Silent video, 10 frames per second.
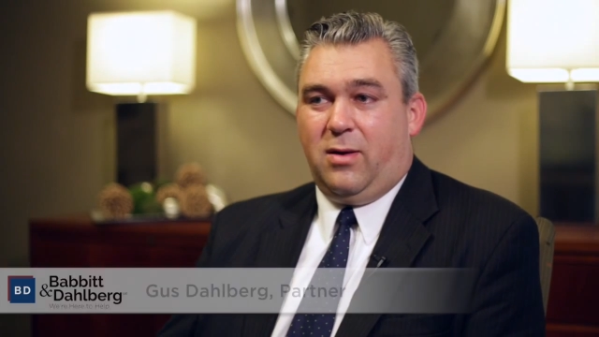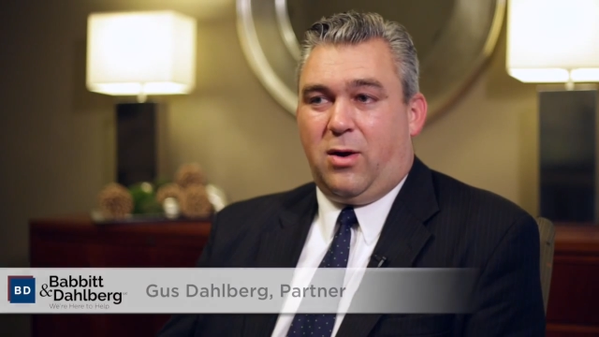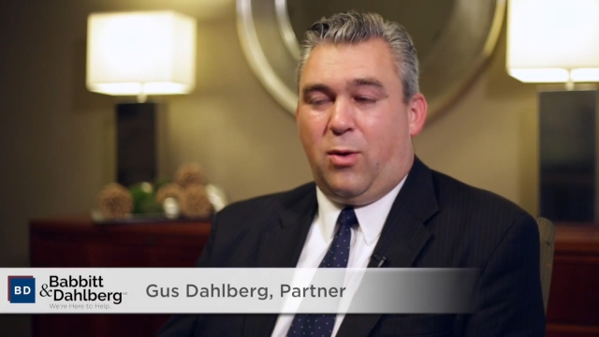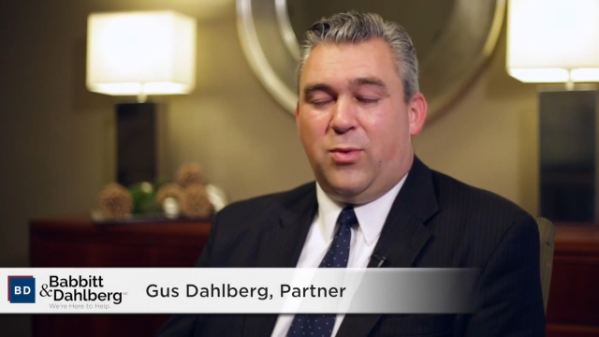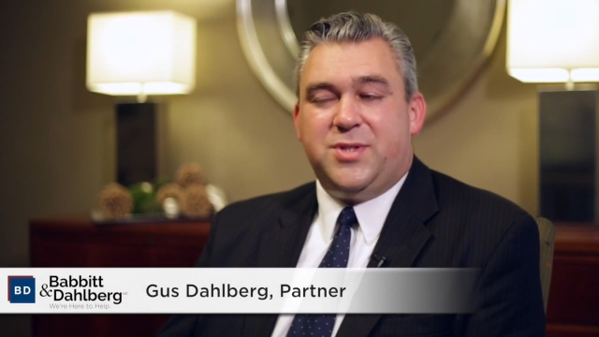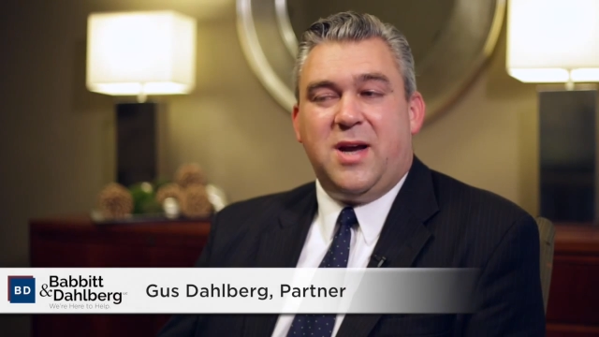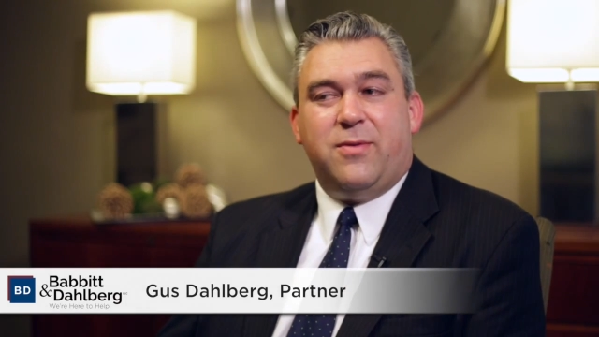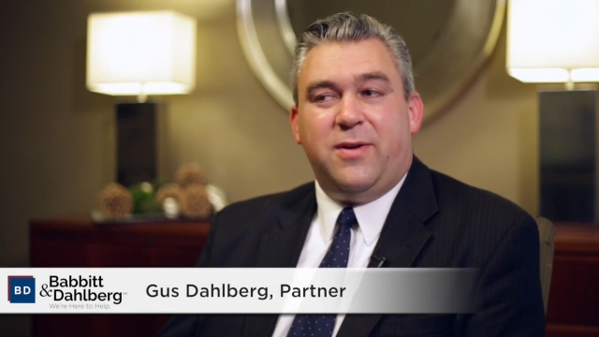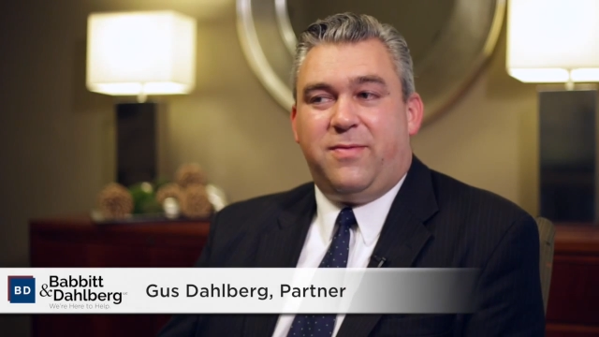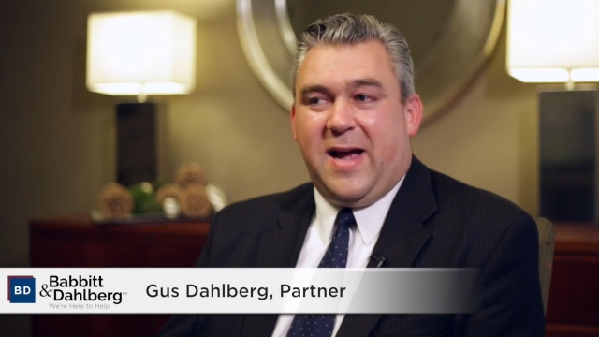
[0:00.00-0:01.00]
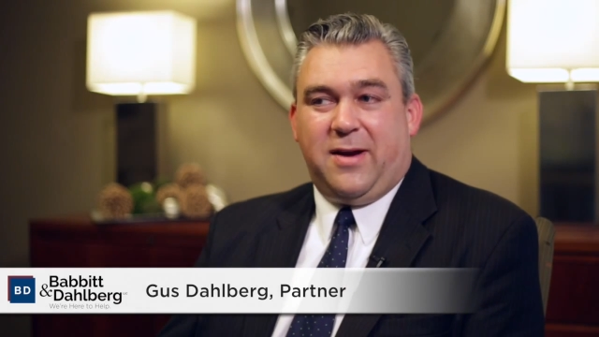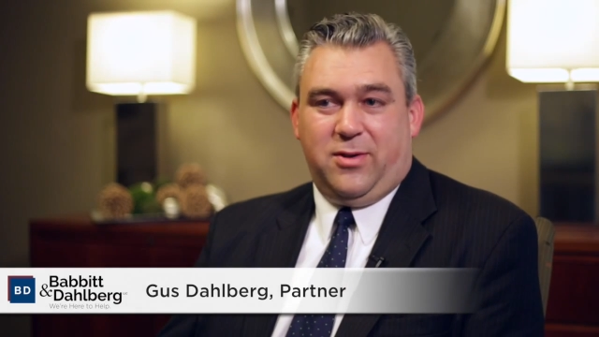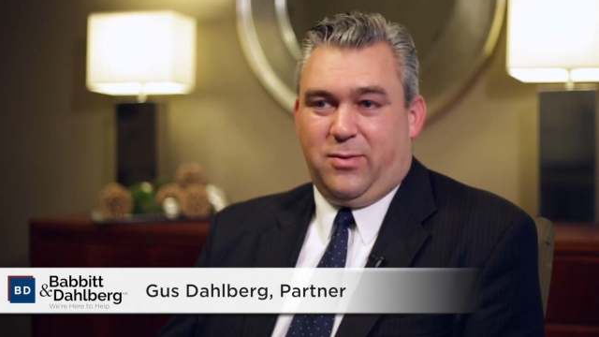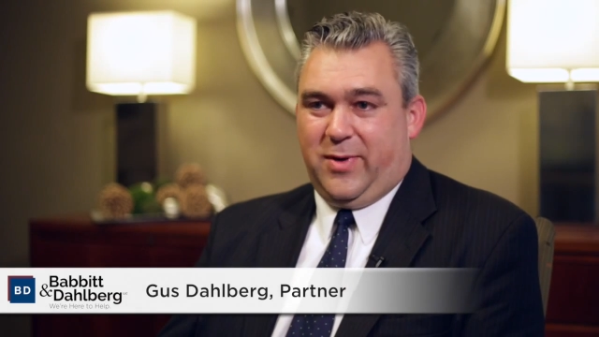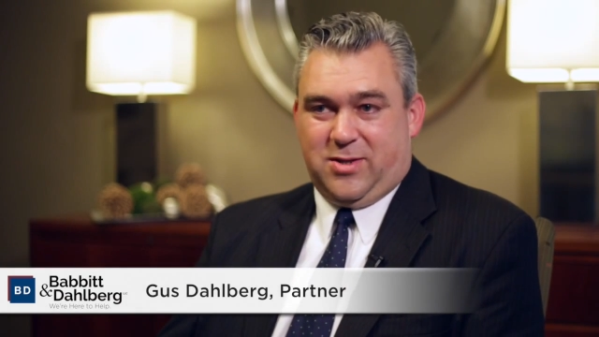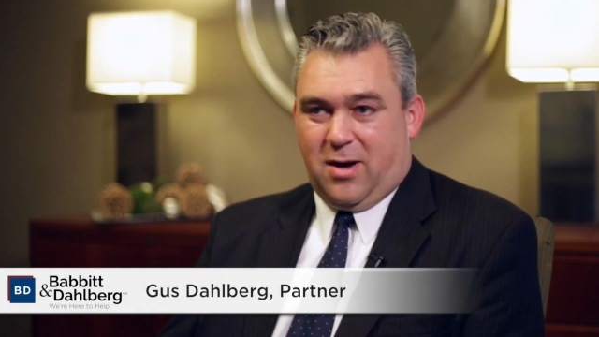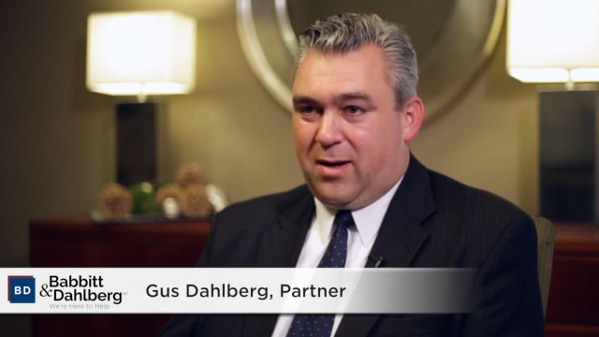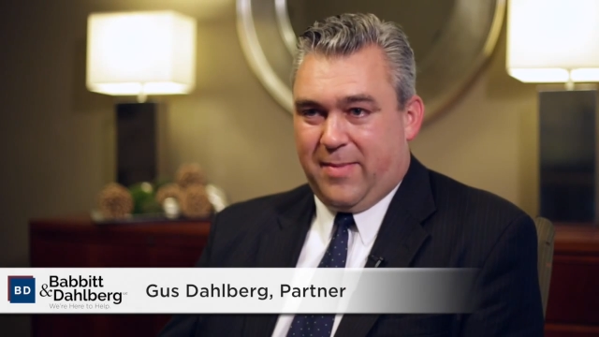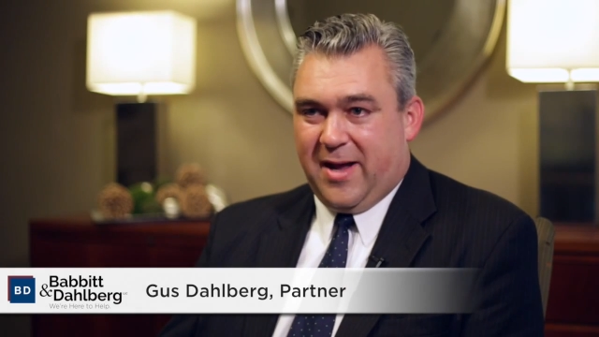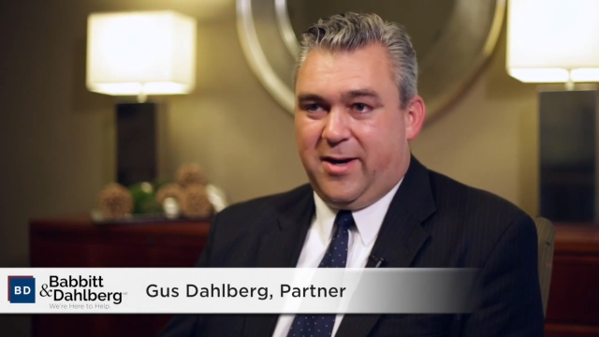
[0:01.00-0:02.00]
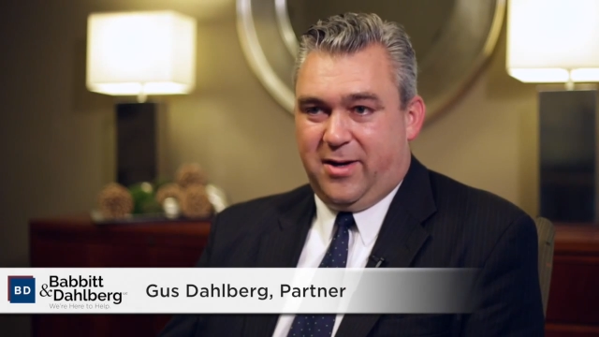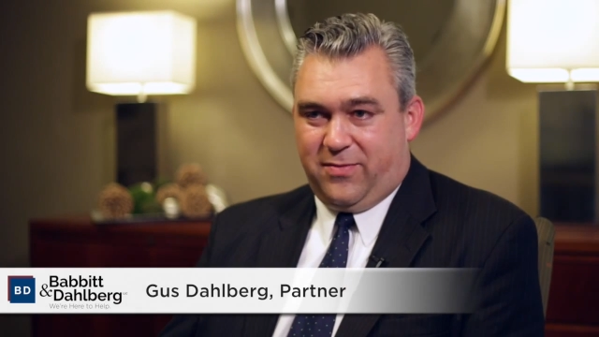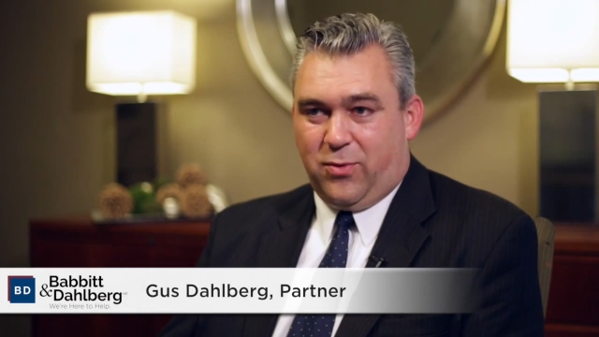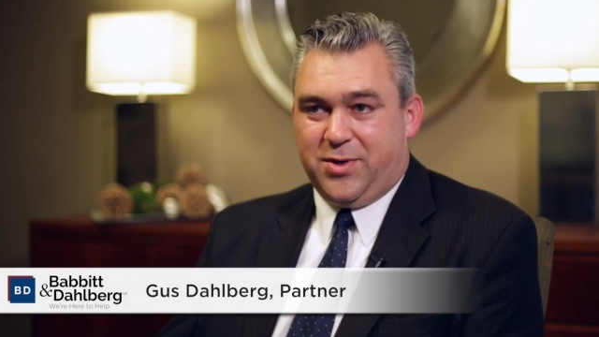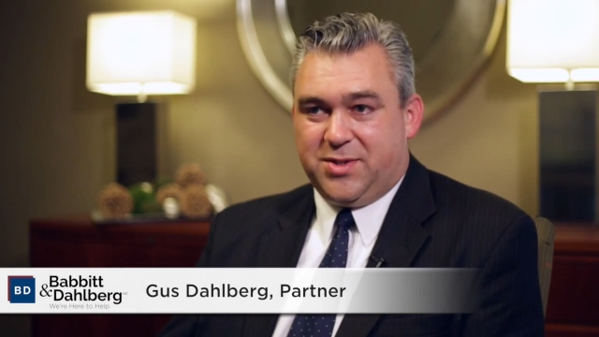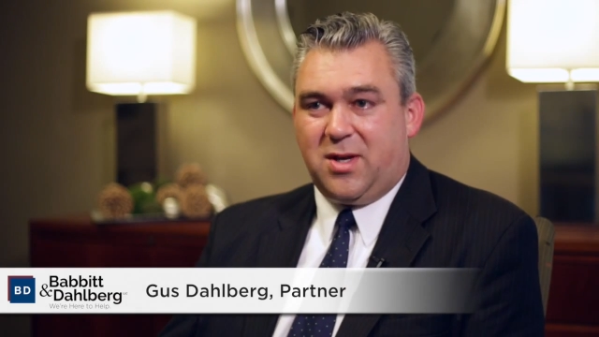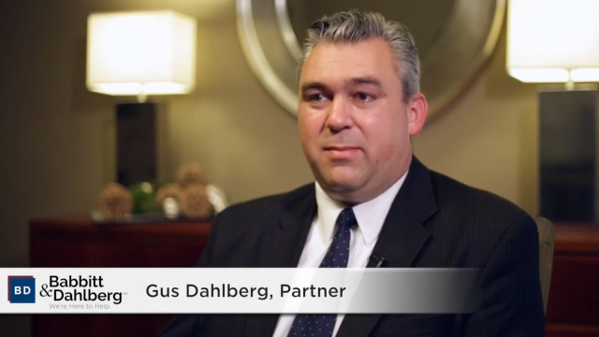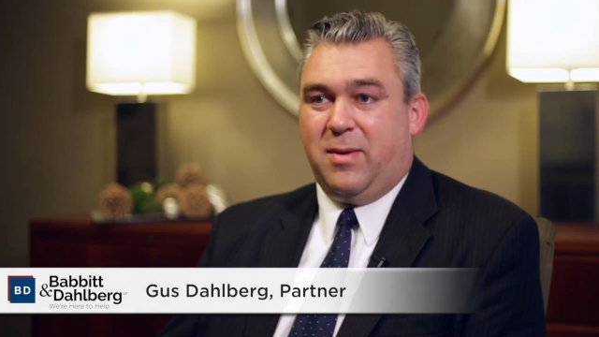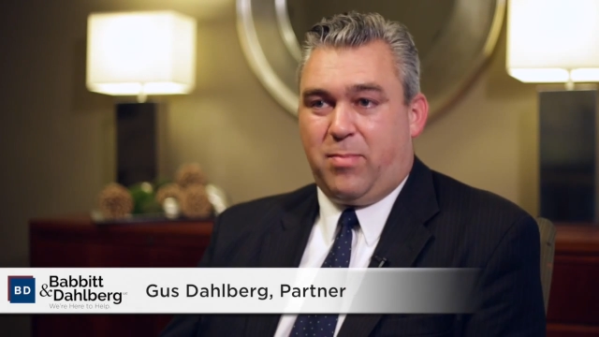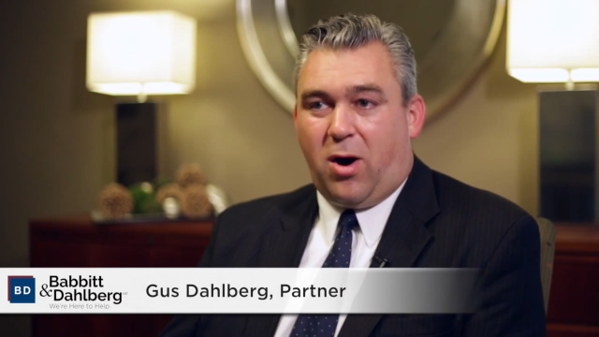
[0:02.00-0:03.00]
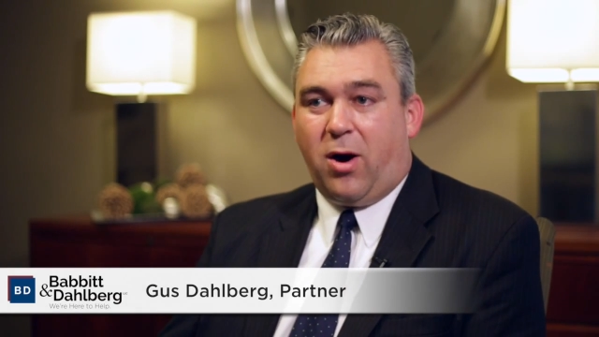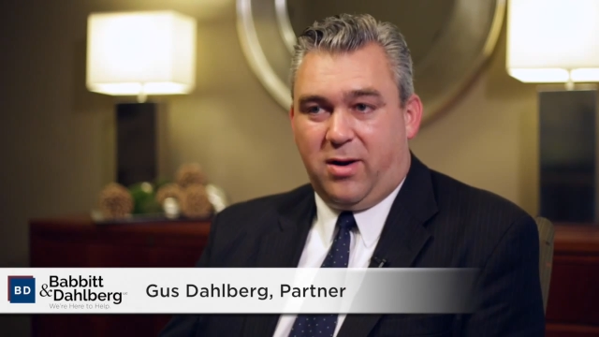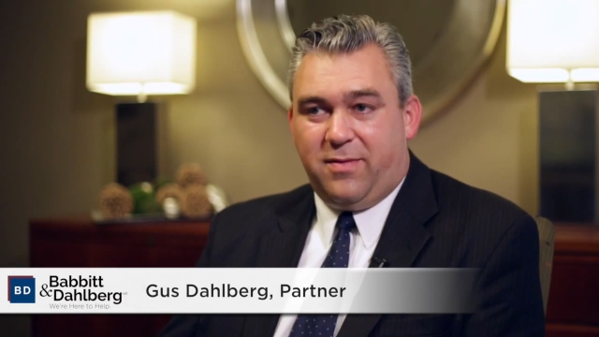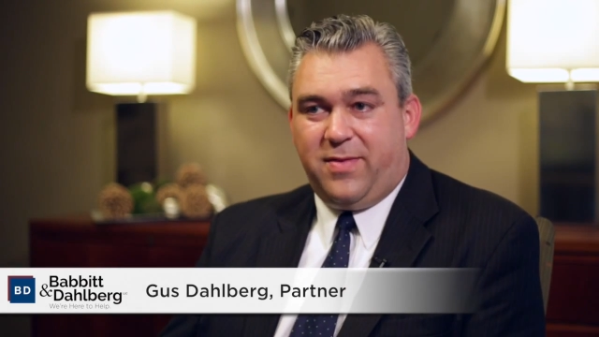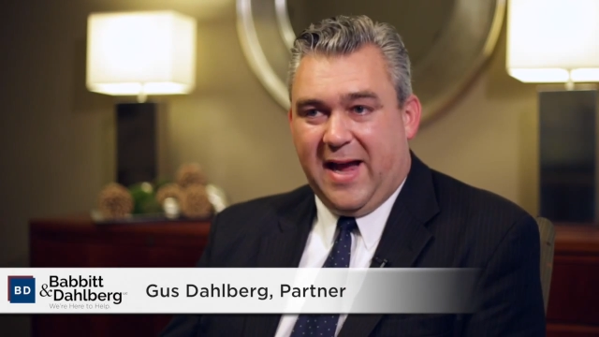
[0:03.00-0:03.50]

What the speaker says: almost every factor that we talk about in a divorce is going to be part of